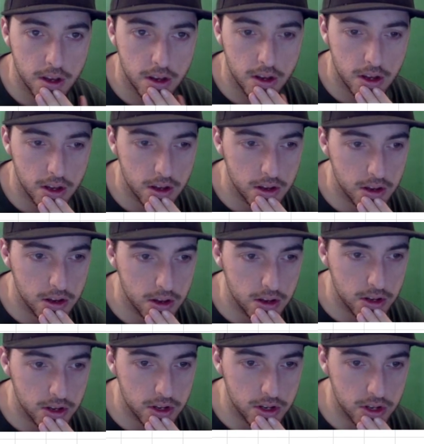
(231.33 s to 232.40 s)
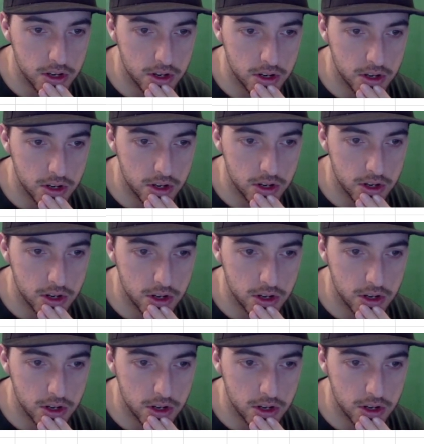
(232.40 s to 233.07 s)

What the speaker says: (silence)